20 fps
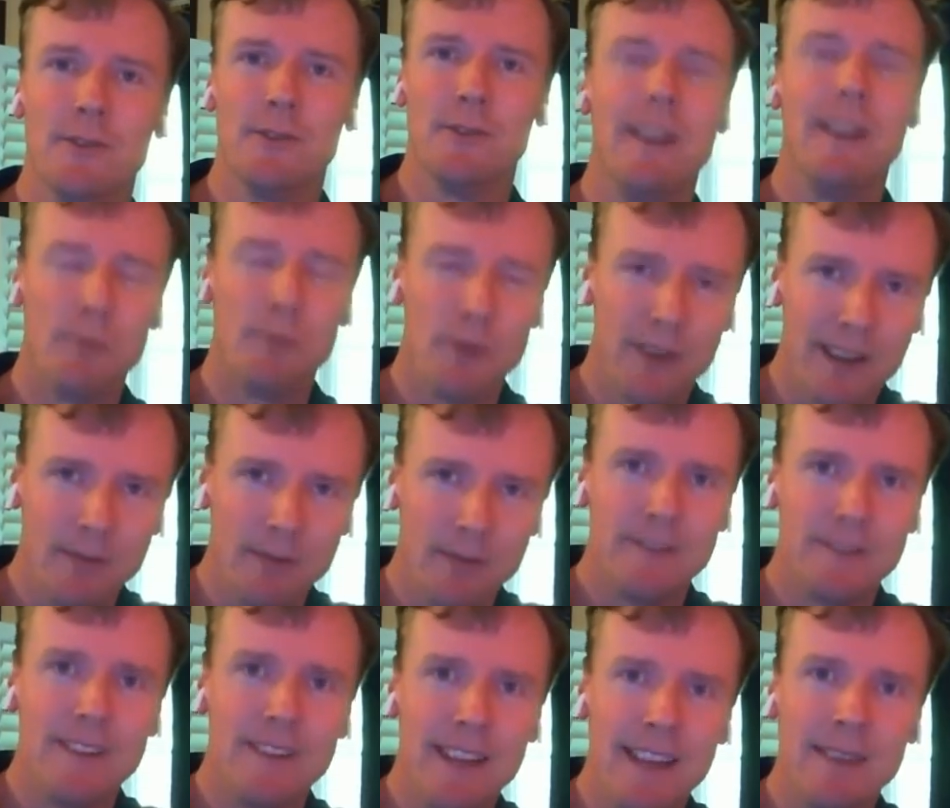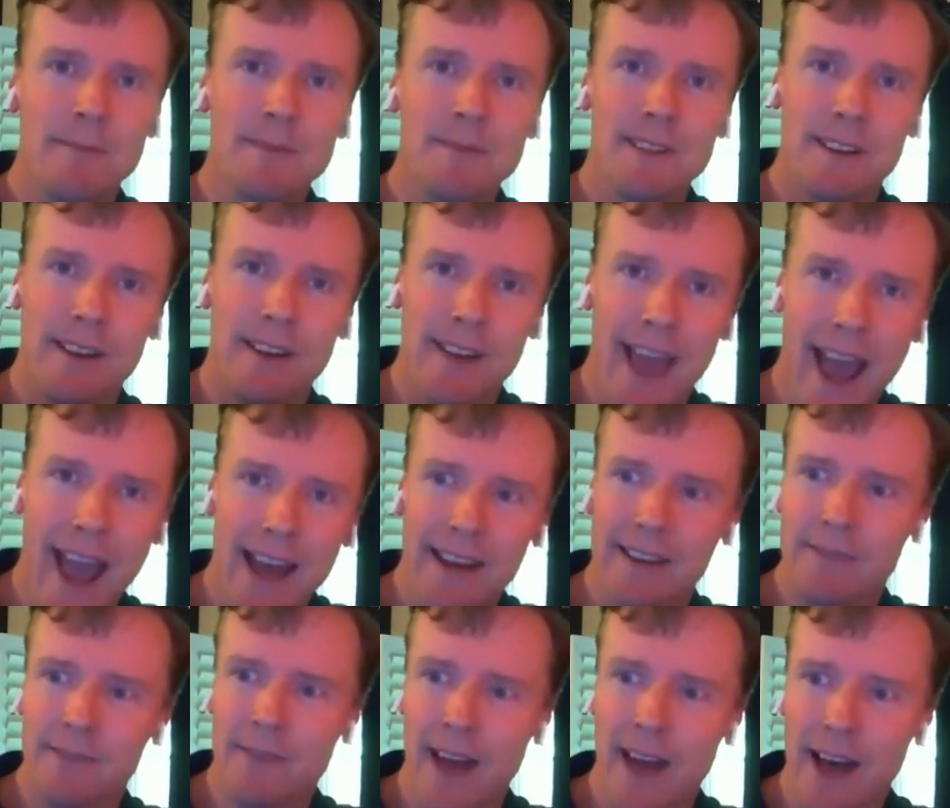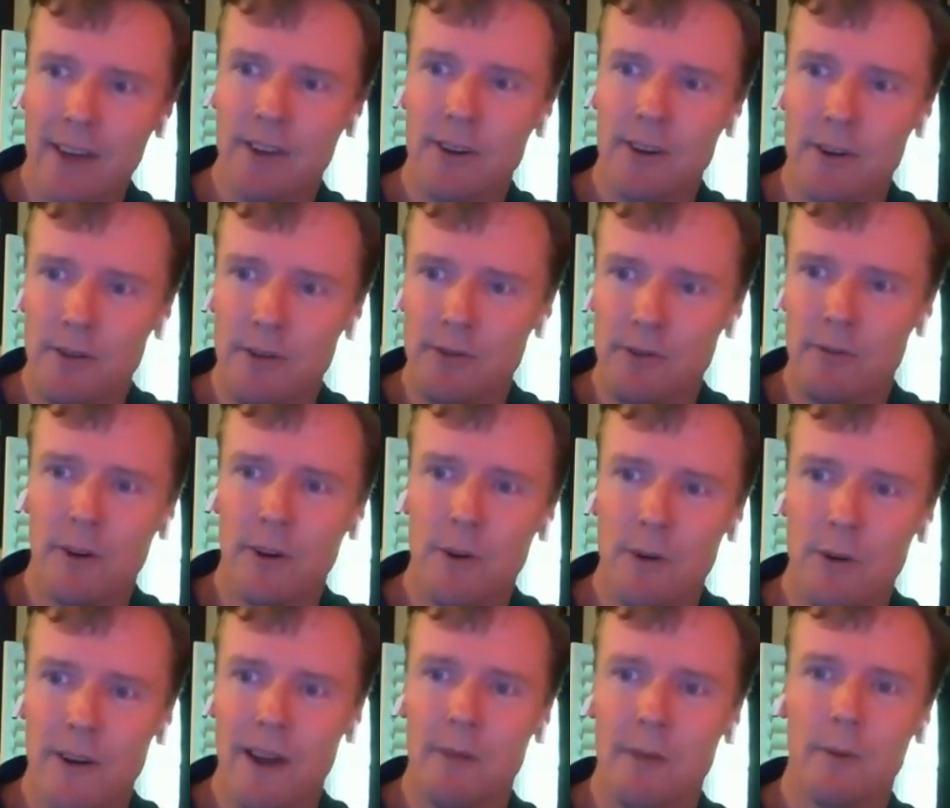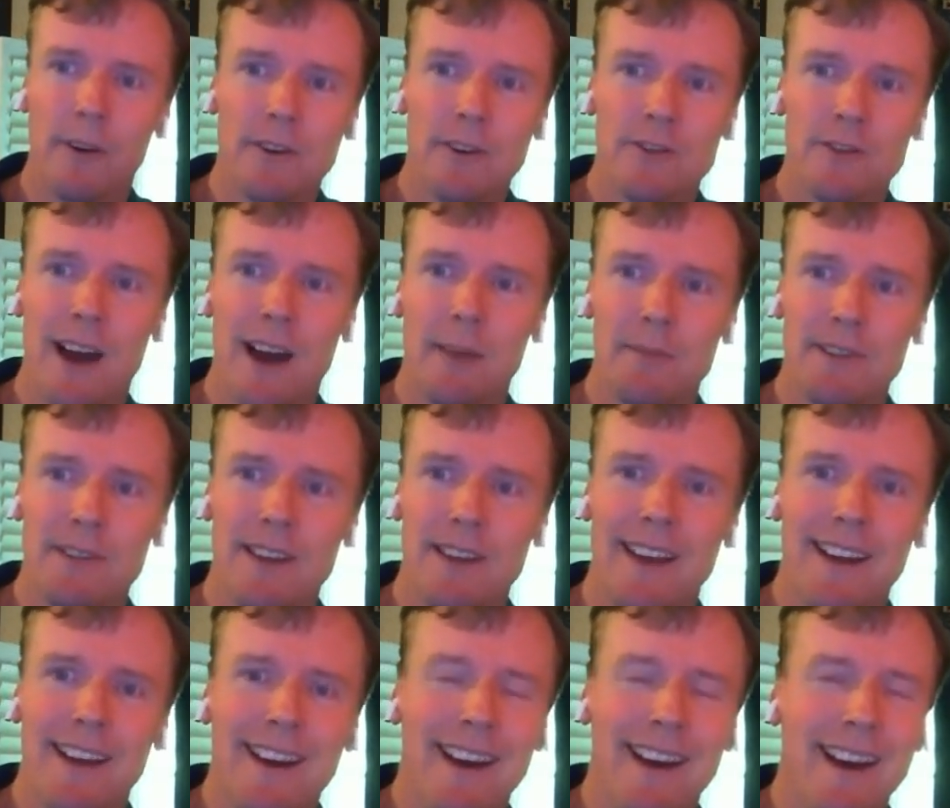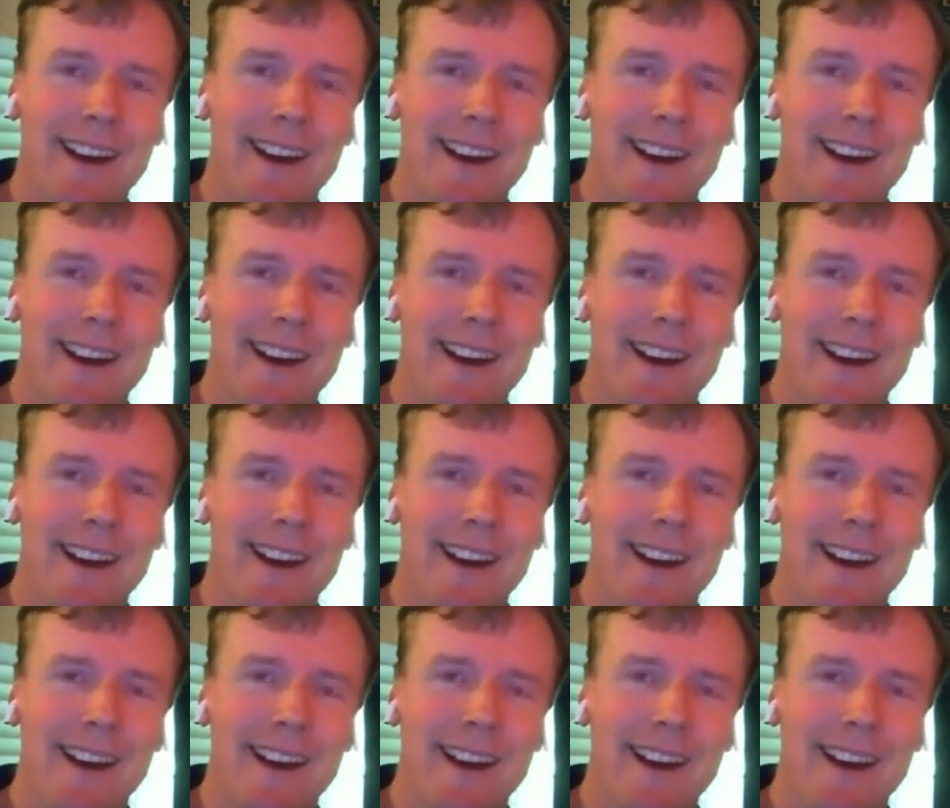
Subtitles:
And working with teams and adding value here through our CoreNet workshops,